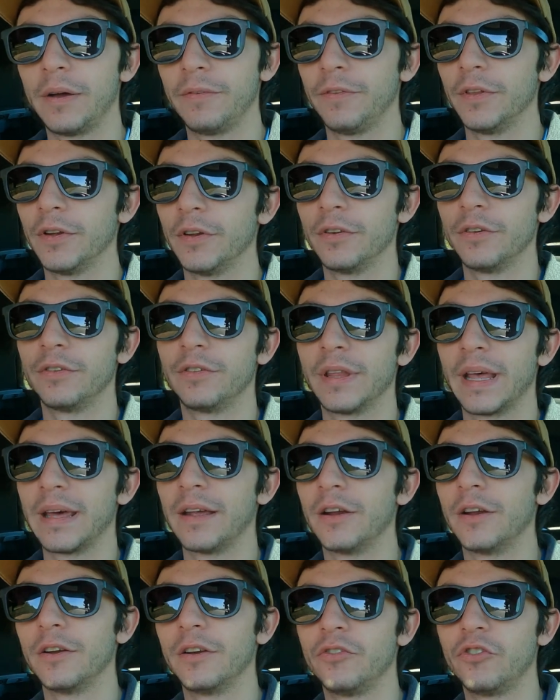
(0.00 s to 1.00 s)
mufflers
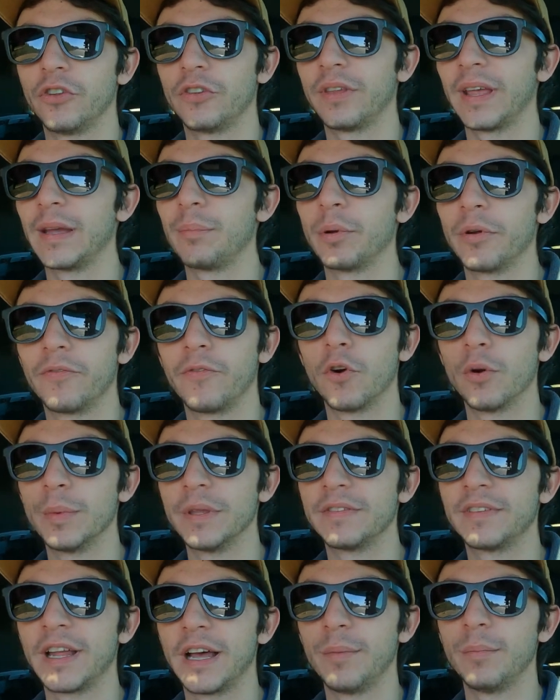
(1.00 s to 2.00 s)
that are just like
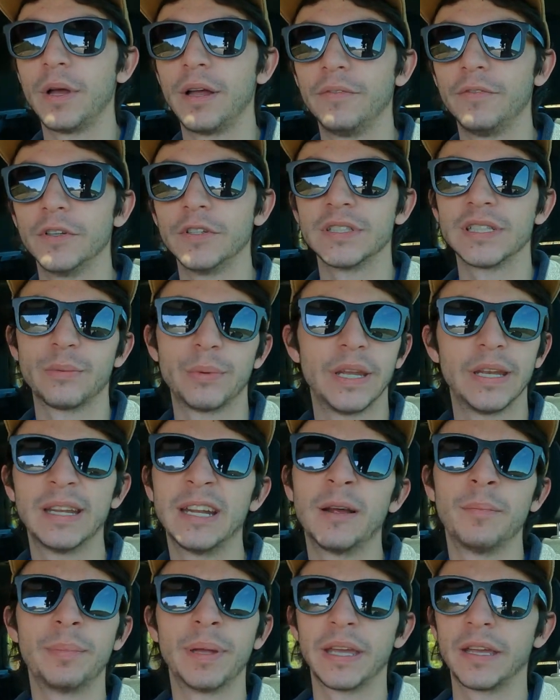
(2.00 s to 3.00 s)
performance down mufflers that we
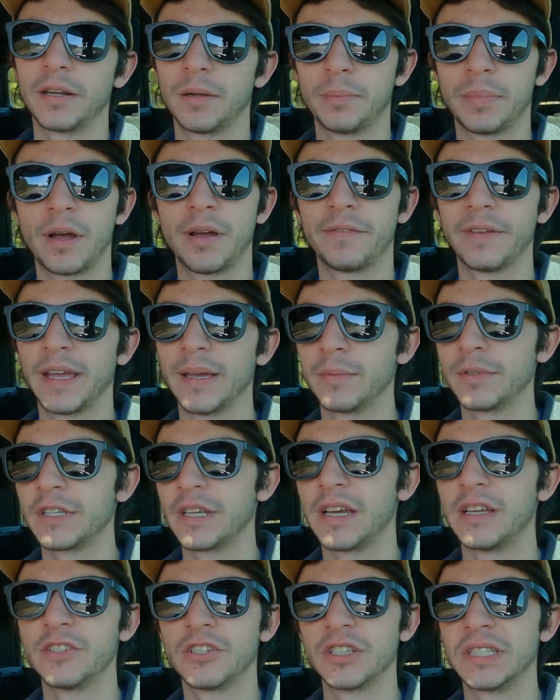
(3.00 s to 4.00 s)
ended up picking up off
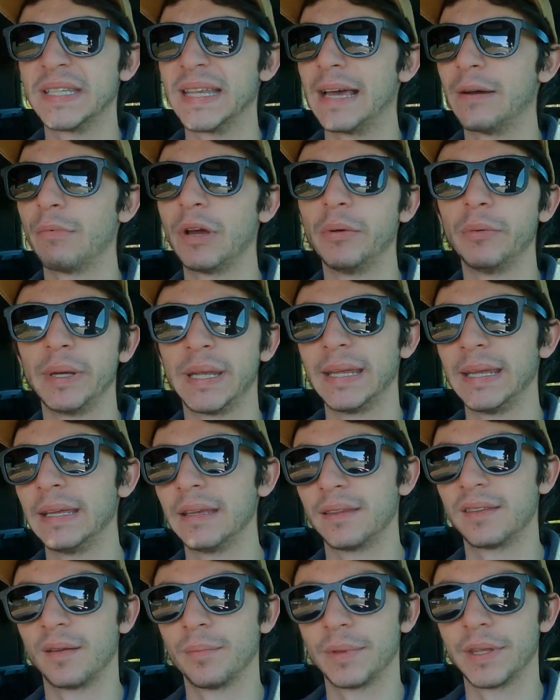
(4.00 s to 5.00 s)
Amazon, just that way we could
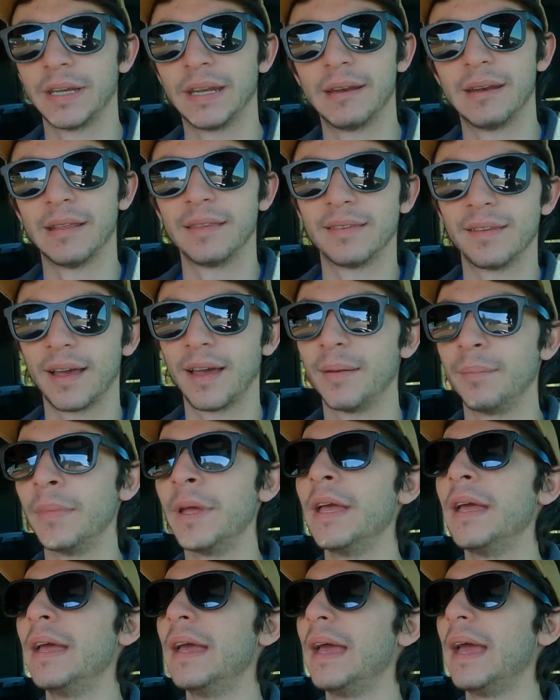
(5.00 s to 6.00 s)
get something in
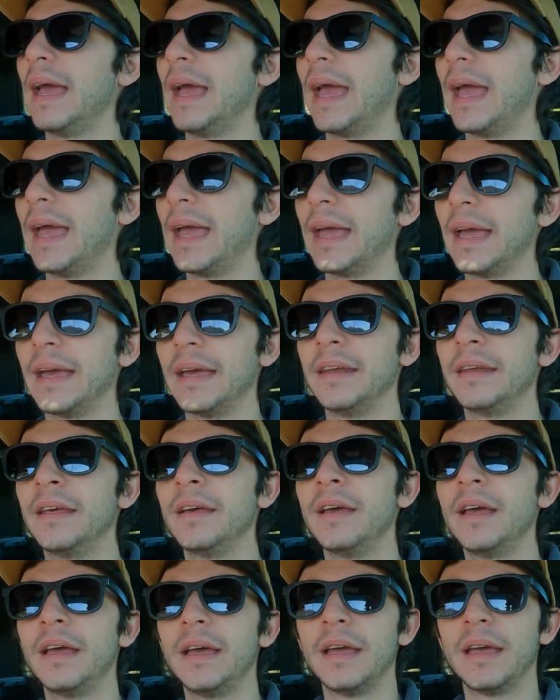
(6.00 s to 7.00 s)
time. And
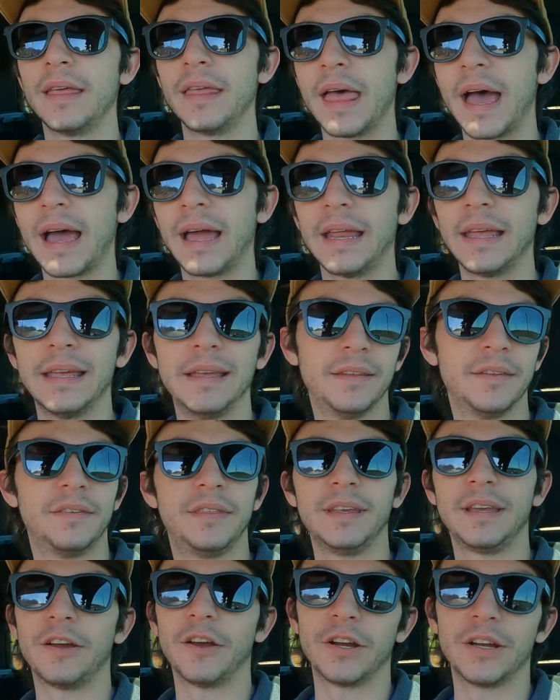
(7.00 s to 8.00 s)
that
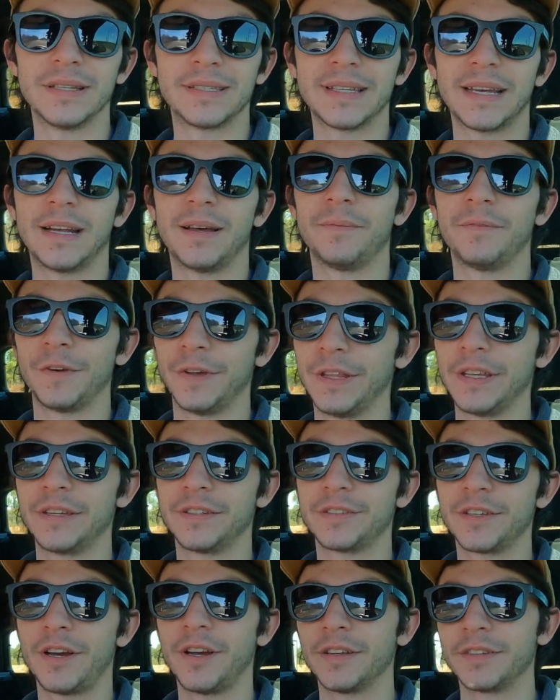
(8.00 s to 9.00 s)
is the current setup for the
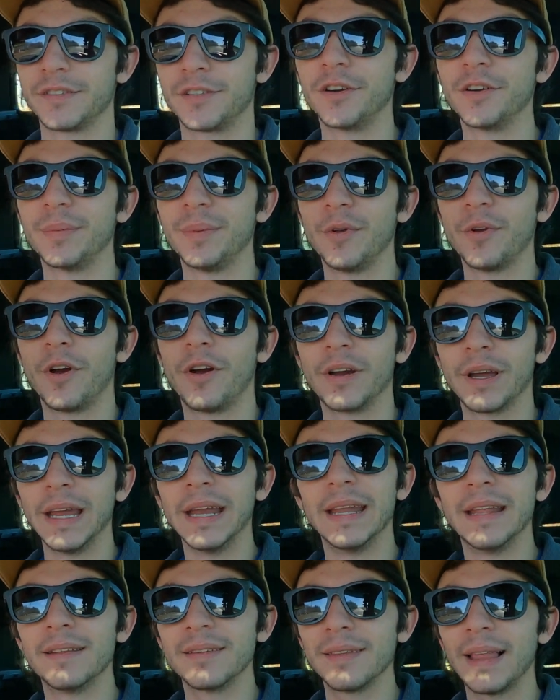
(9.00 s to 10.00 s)
exhaust. Don't get me wrong,
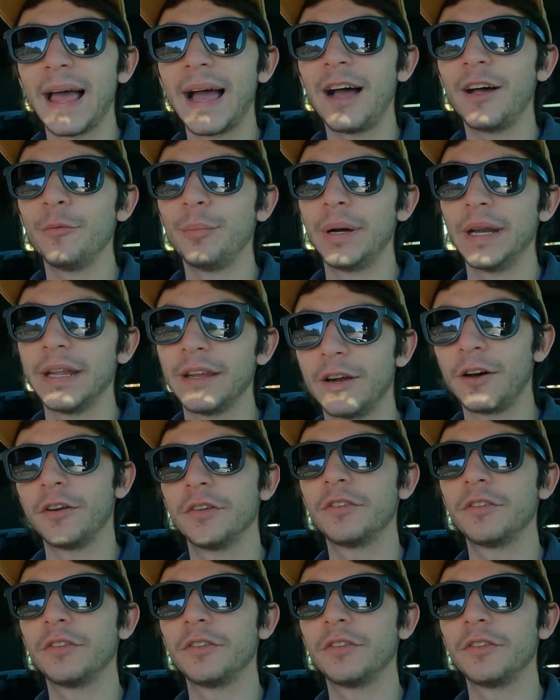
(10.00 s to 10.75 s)
it is loud, but it